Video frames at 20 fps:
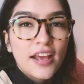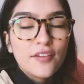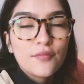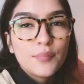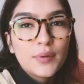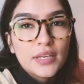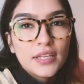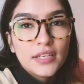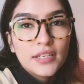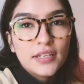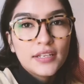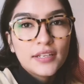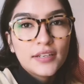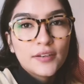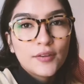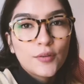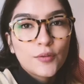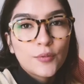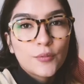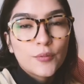I've
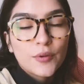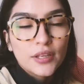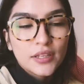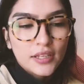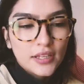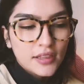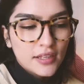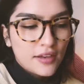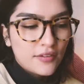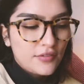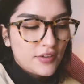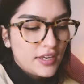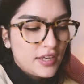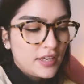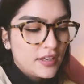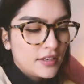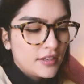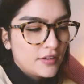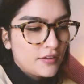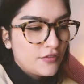been really
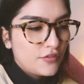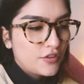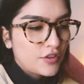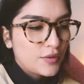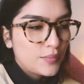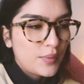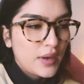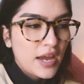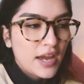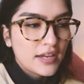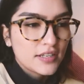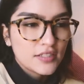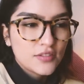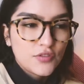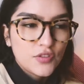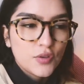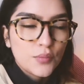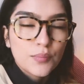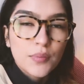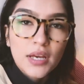loving for the past
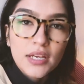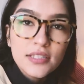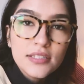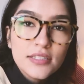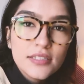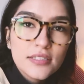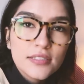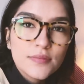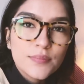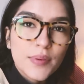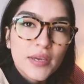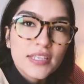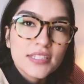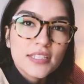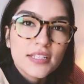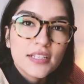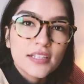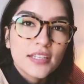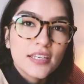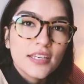few months,
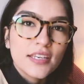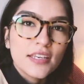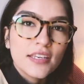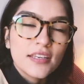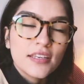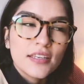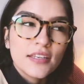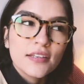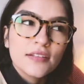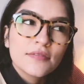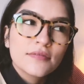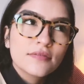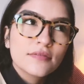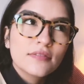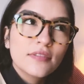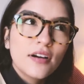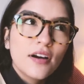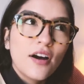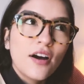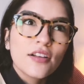basically
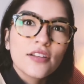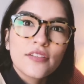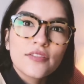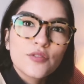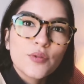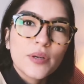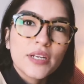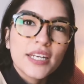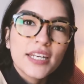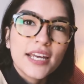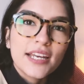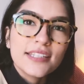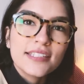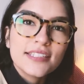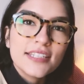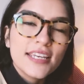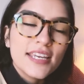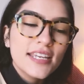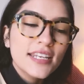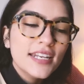all of
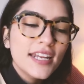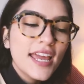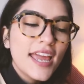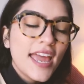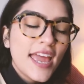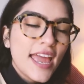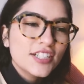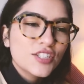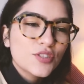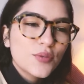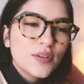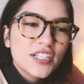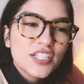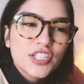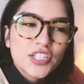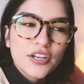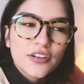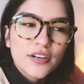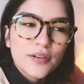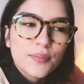2019. I just want to
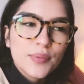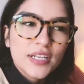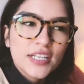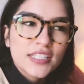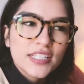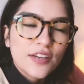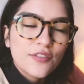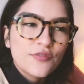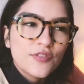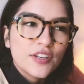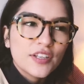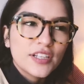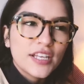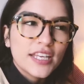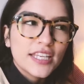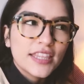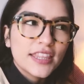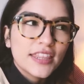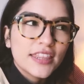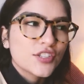share it because I feel
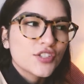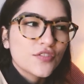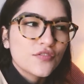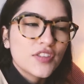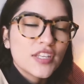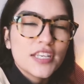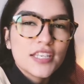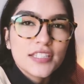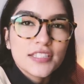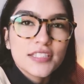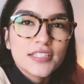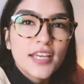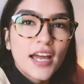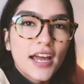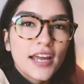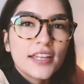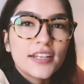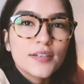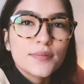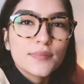like each of these
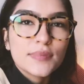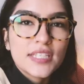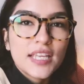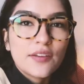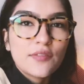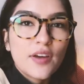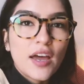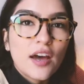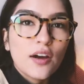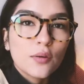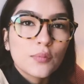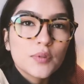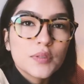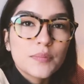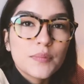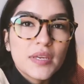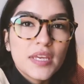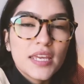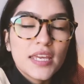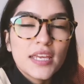items have
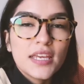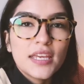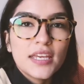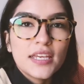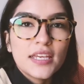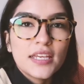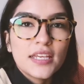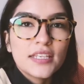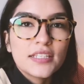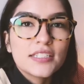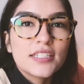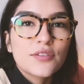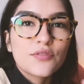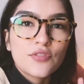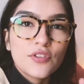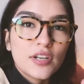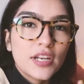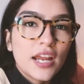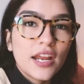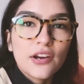helped me in
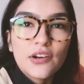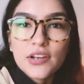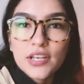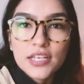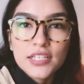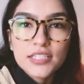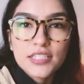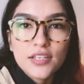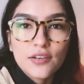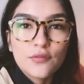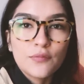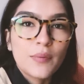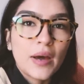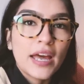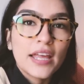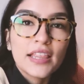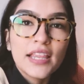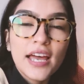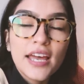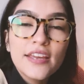different areas of
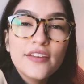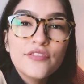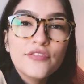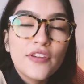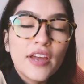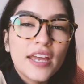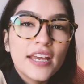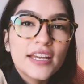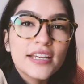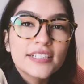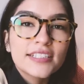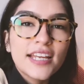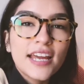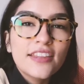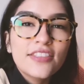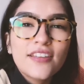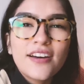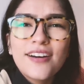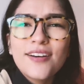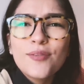my life, and
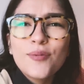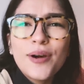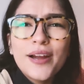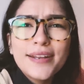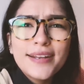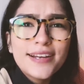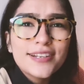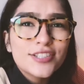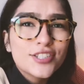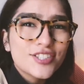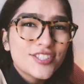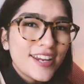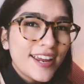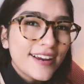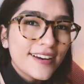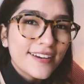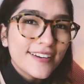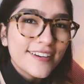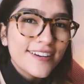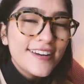I thought, why not
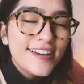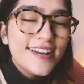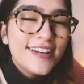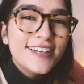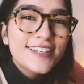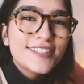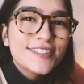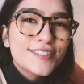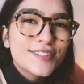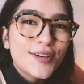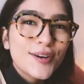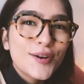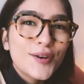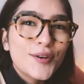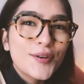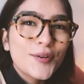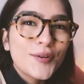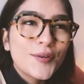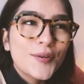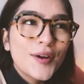share
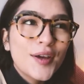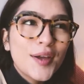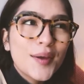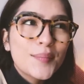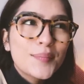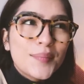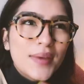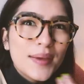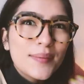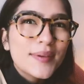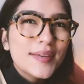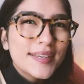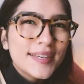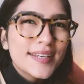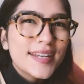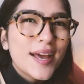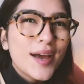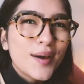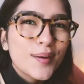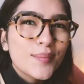so maybe it
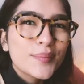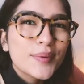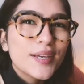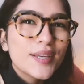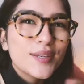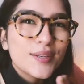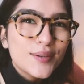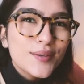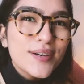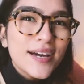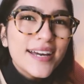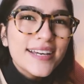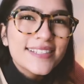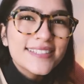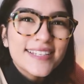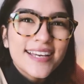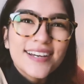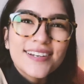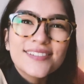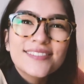can help you
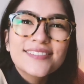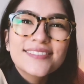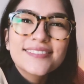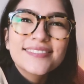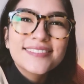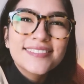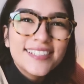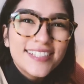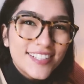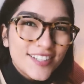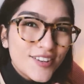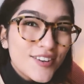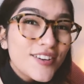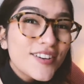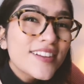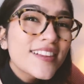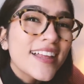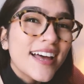guys out in your